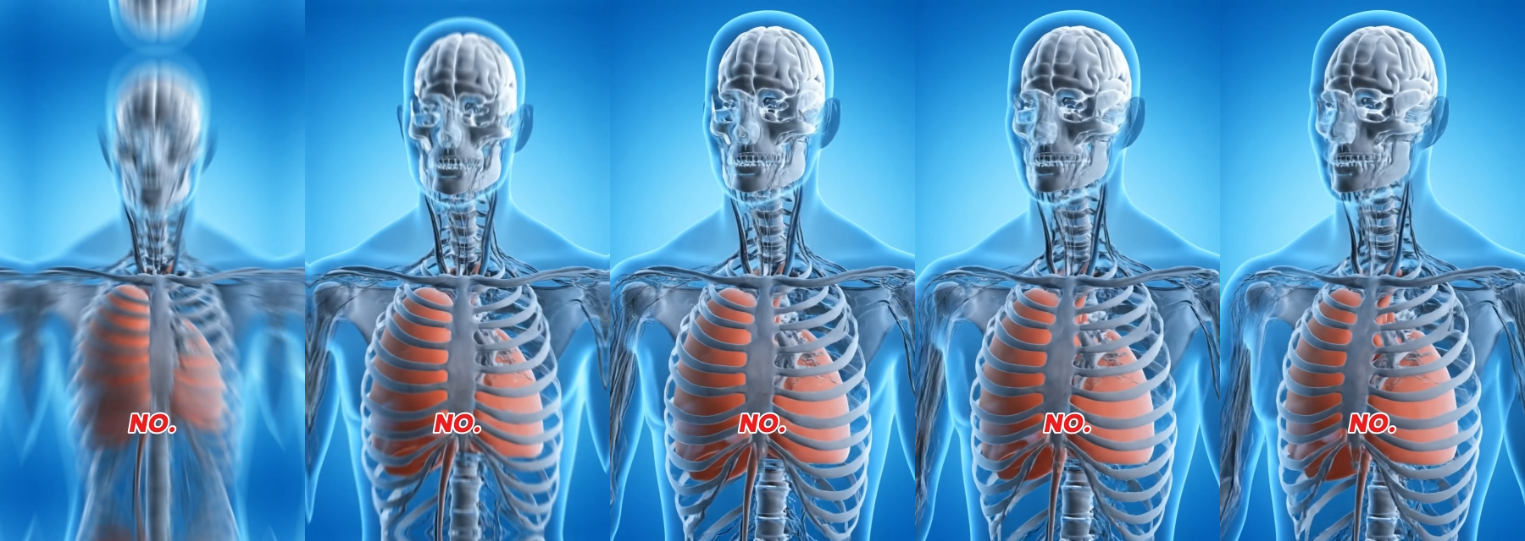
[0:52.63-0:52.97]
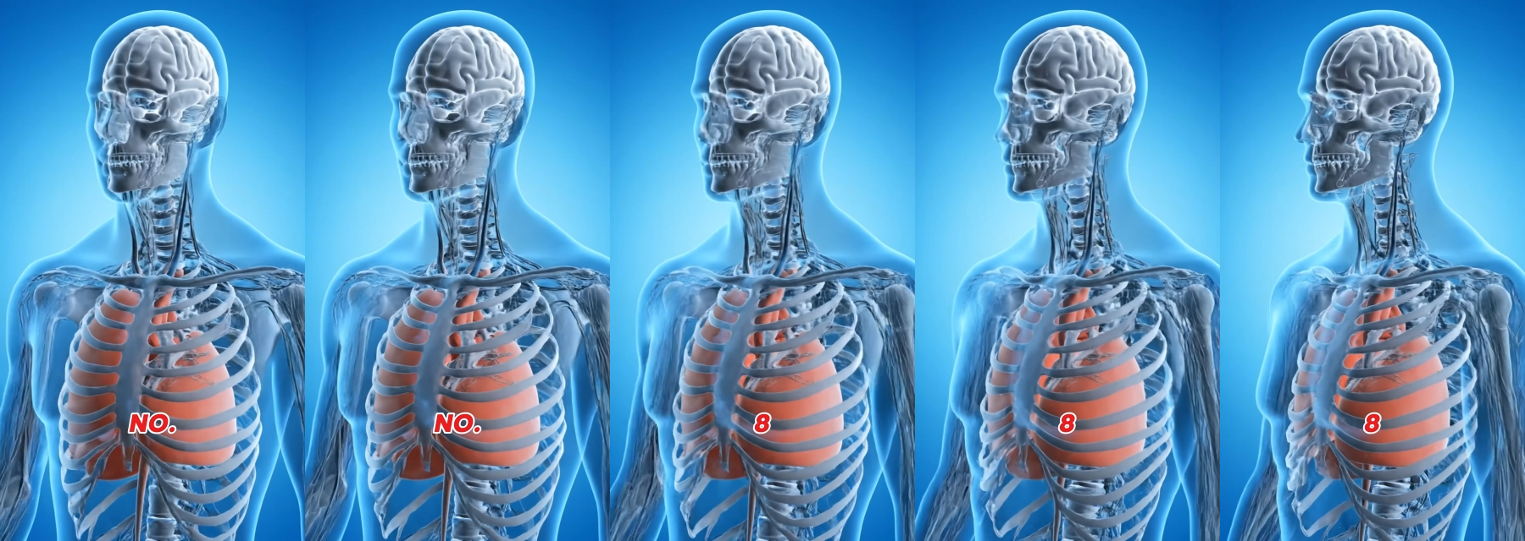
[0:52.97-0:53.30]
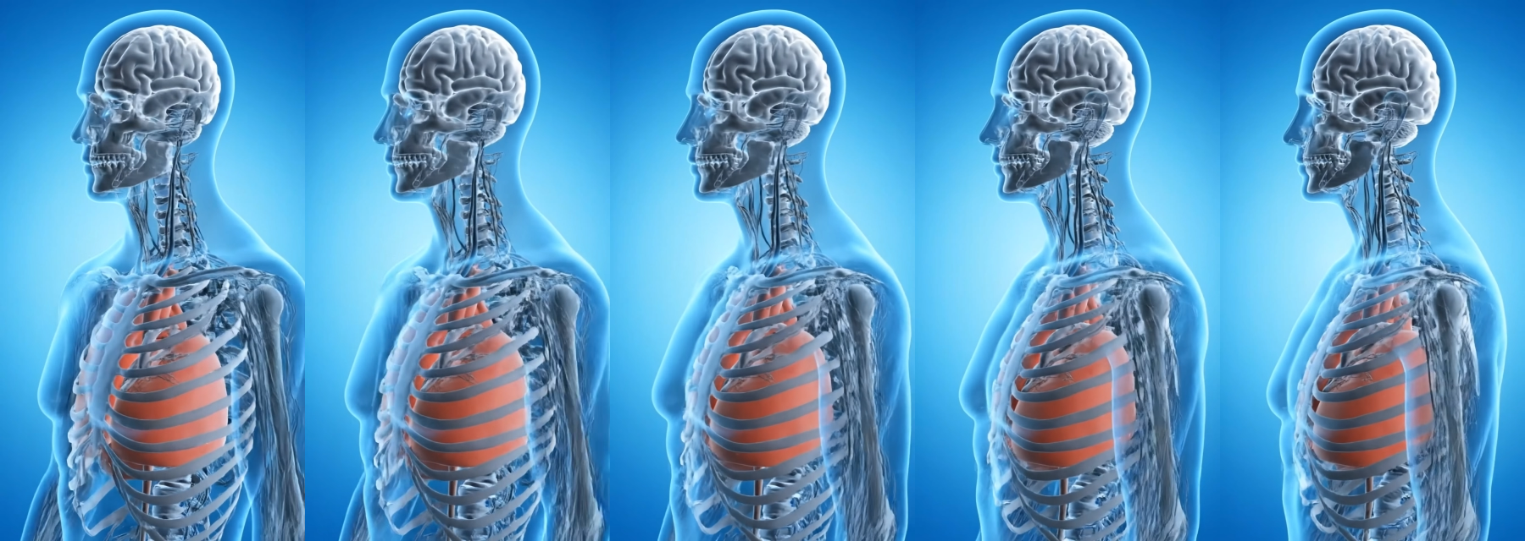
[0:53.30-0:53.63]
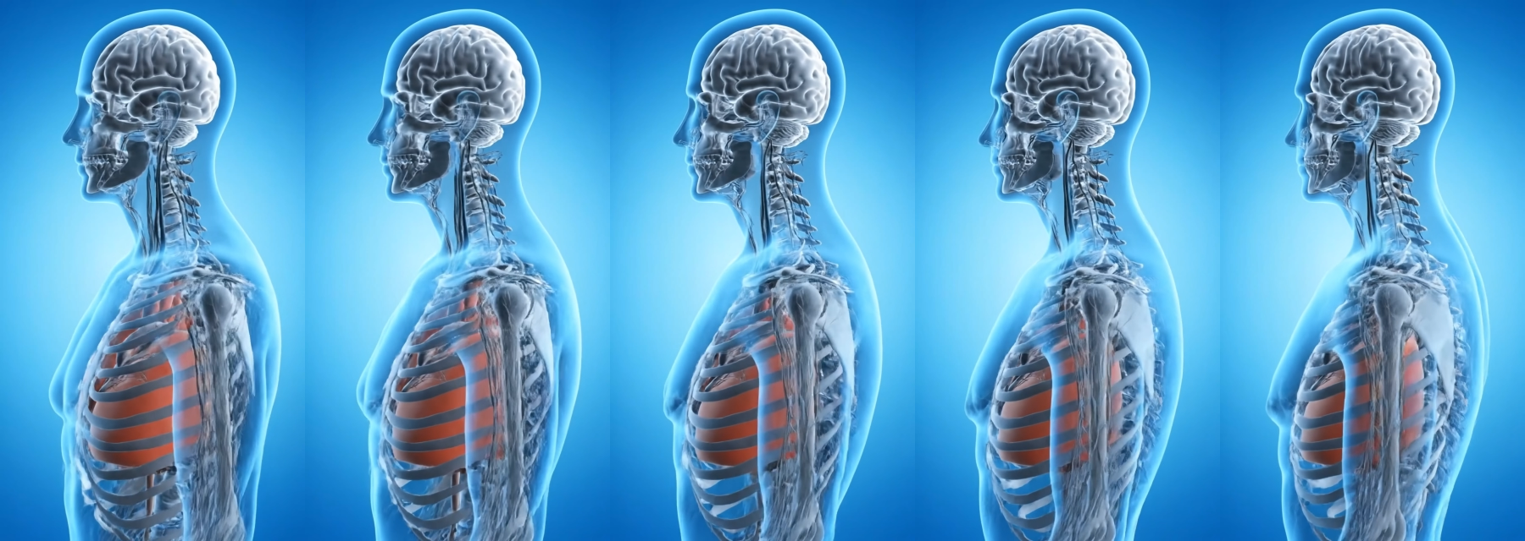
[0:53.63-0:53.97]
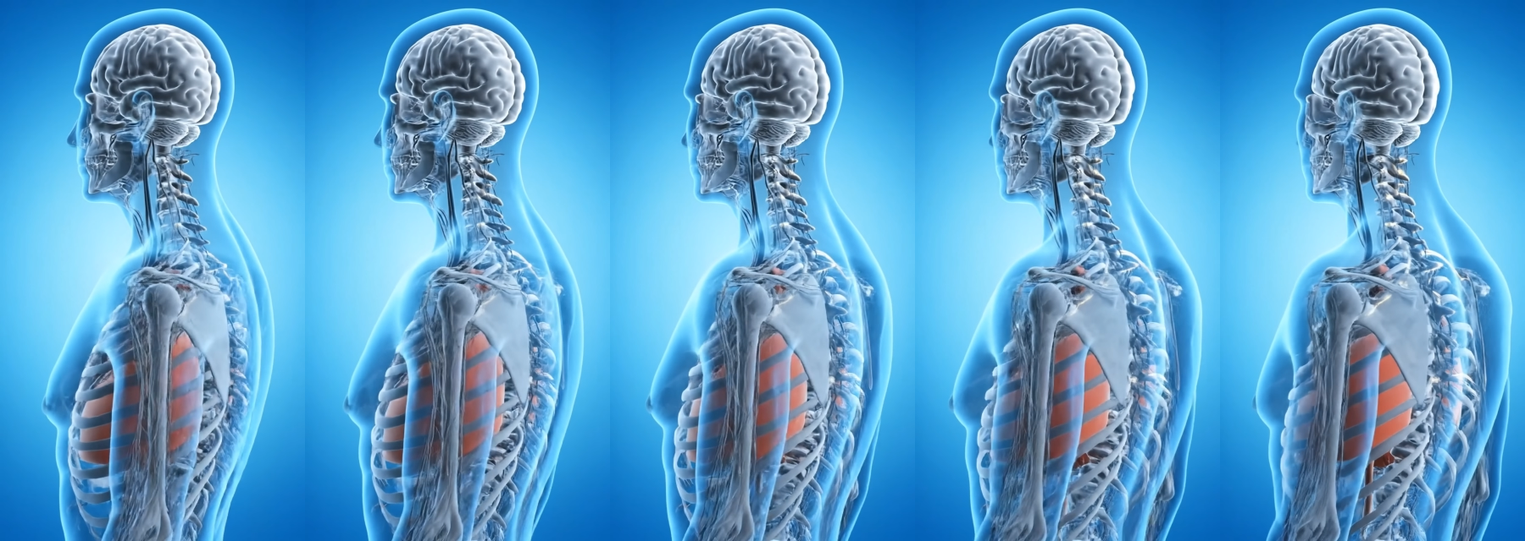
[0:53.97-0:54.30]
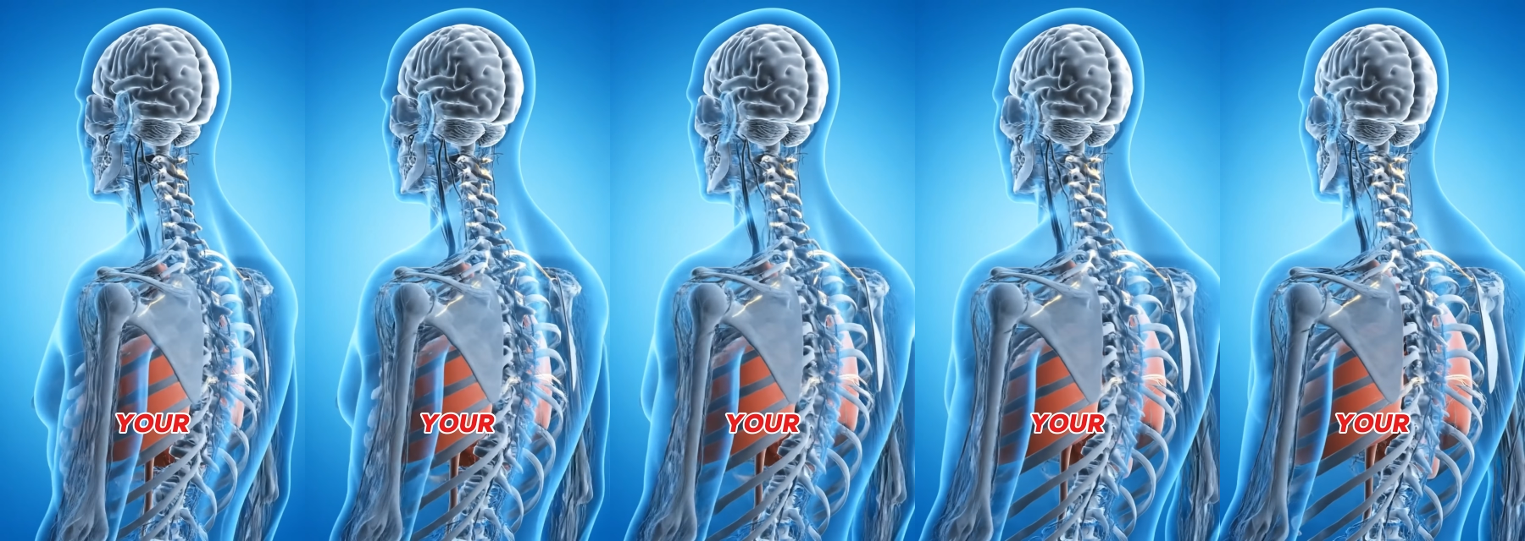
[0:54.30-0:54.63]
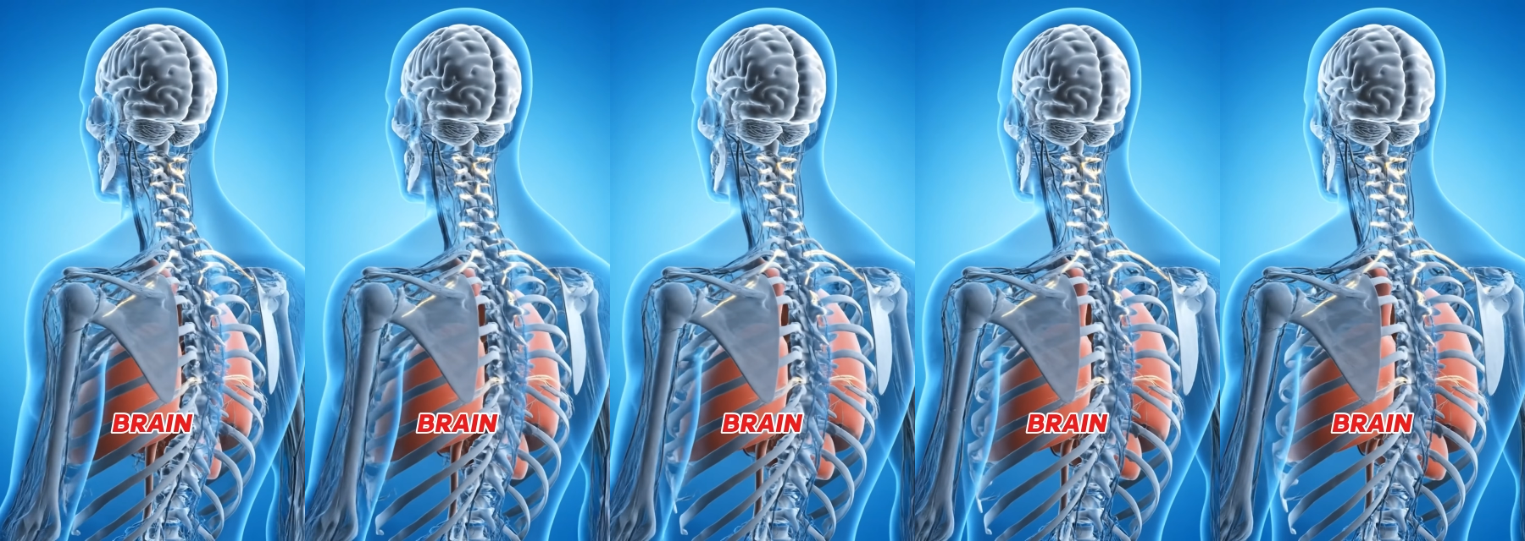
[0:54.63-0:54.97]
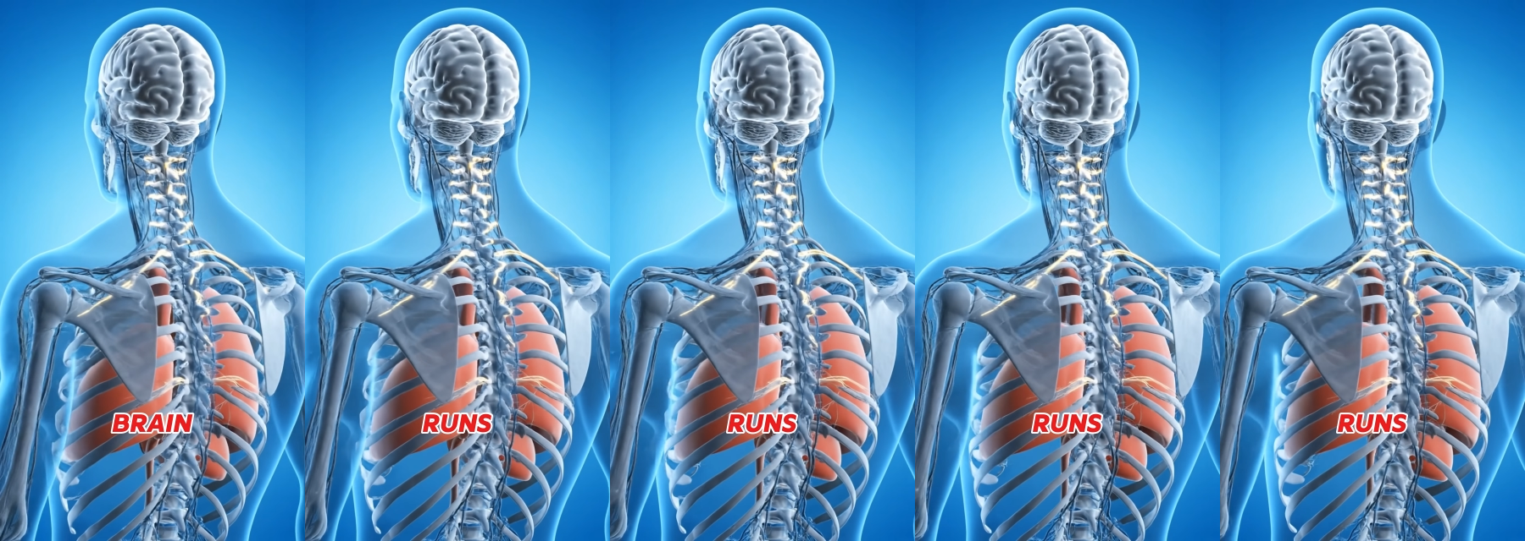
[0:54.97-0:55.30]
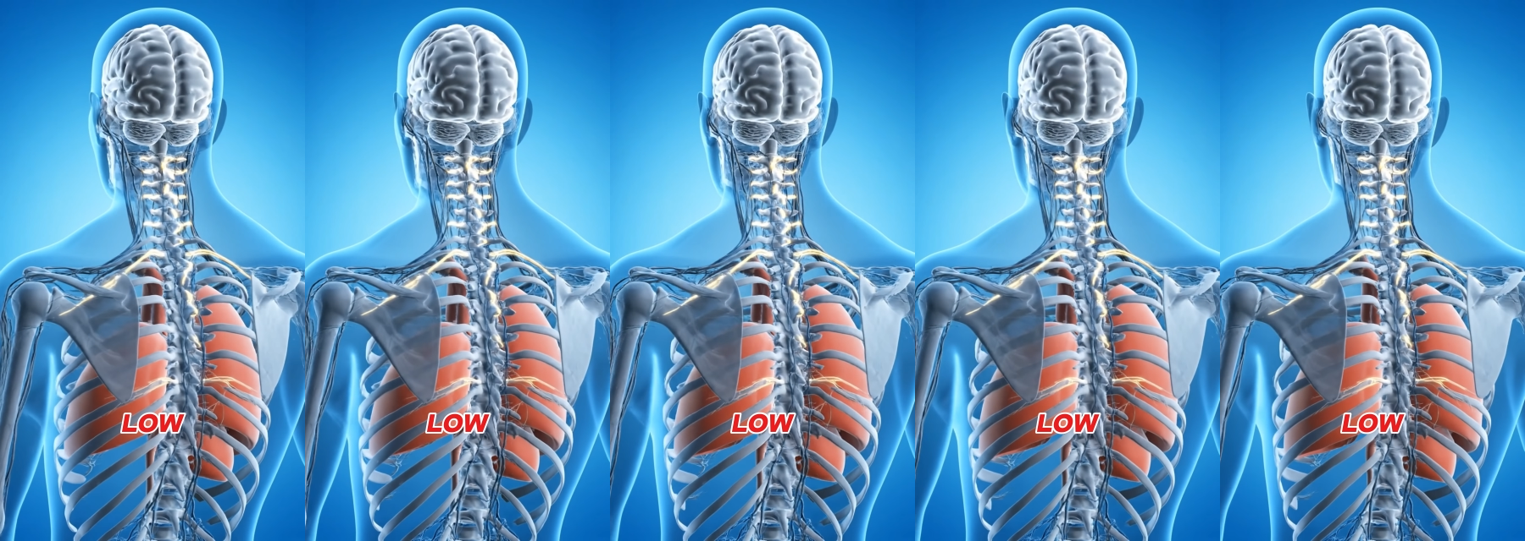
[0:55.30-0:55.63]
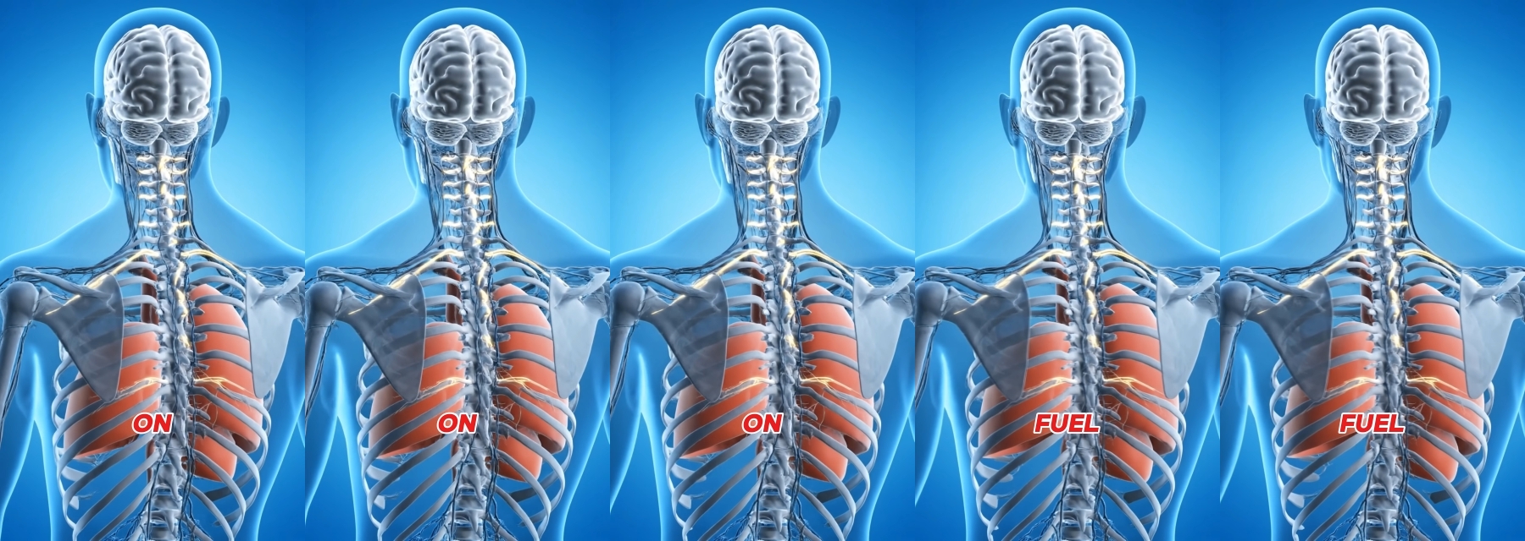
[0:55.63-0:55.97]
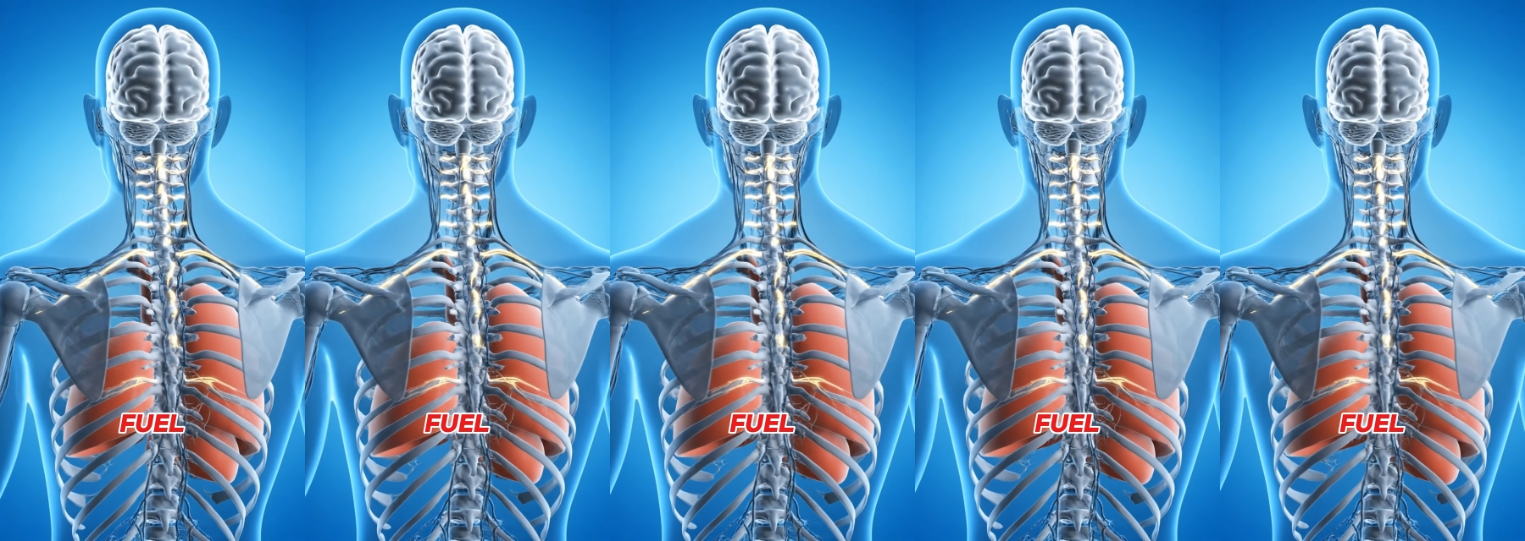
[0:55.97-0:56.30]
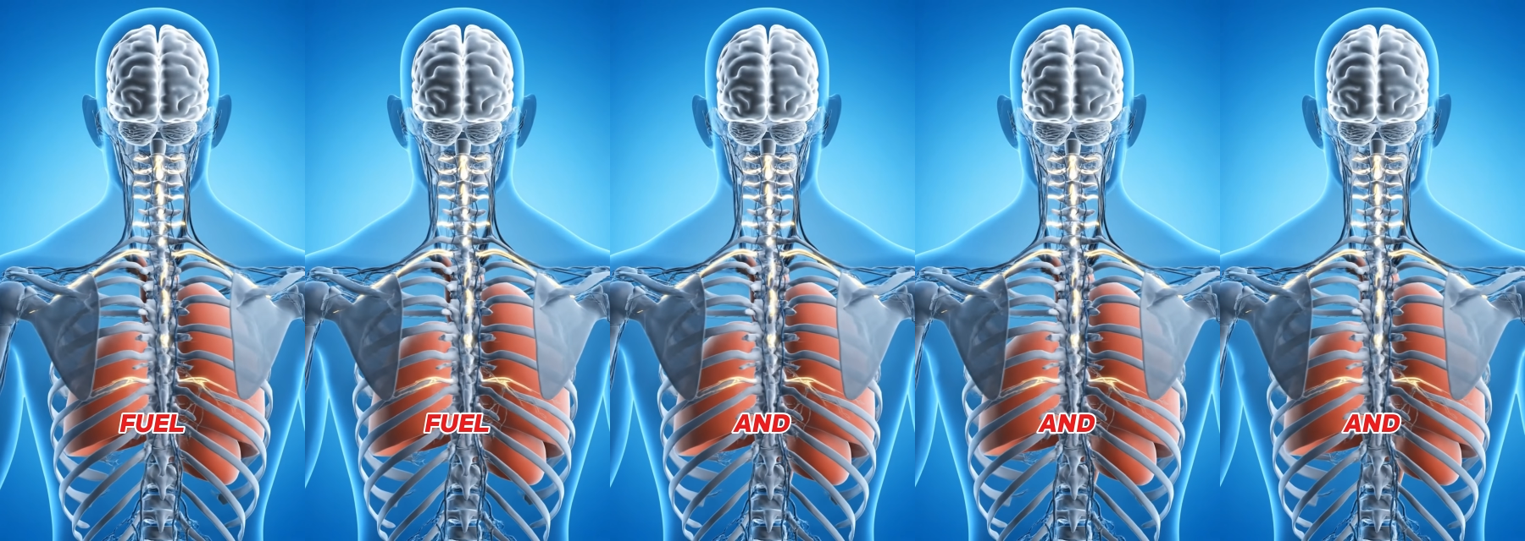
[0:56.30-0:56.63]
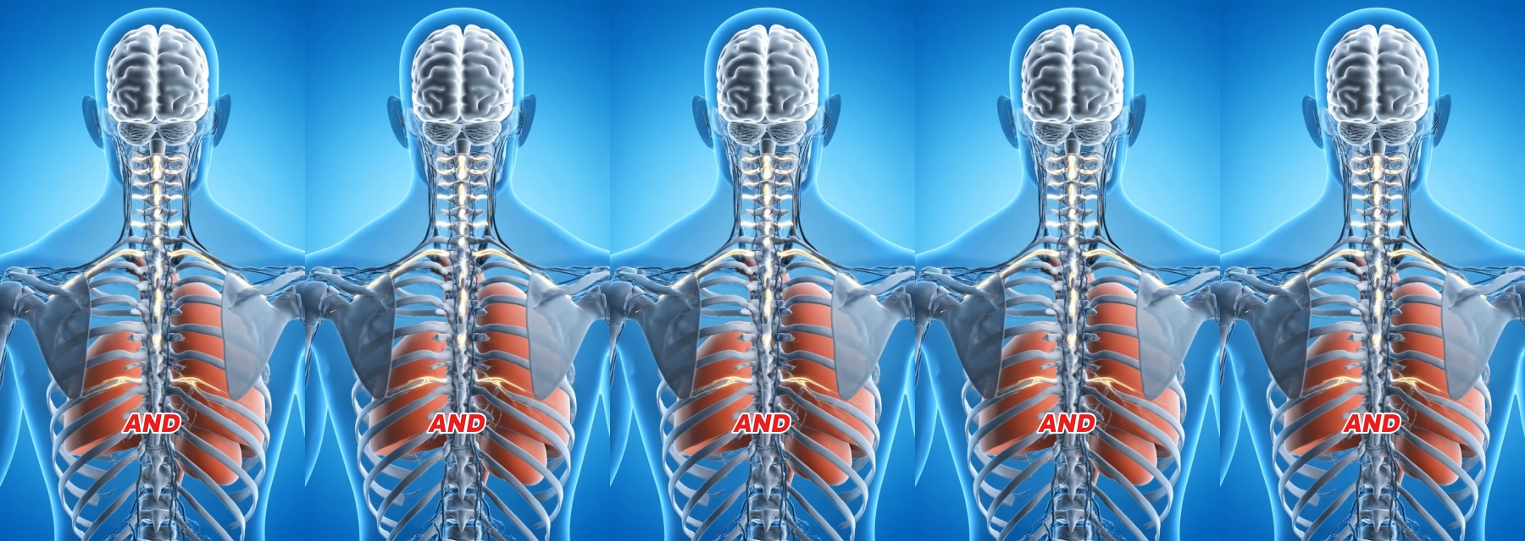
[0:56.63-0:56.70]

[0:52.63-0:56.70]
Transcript: (no speaker visible)